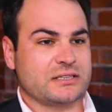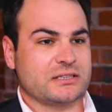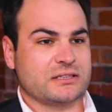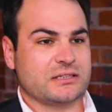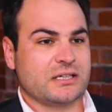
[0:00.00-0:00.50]

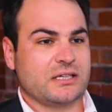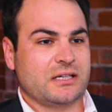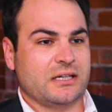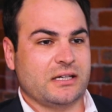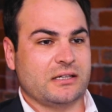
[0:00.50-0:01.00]
assets
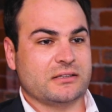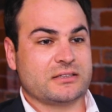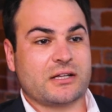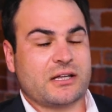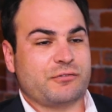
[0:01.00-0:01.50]
in
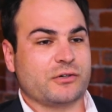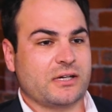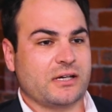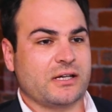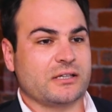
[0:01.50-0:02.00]
South
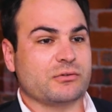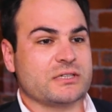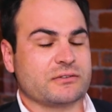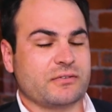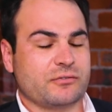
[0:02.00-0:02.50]
Africa and the
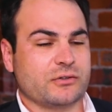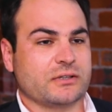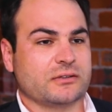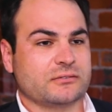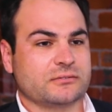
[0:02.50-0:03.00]
rest of
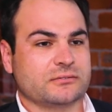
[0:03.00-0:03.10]
Africa.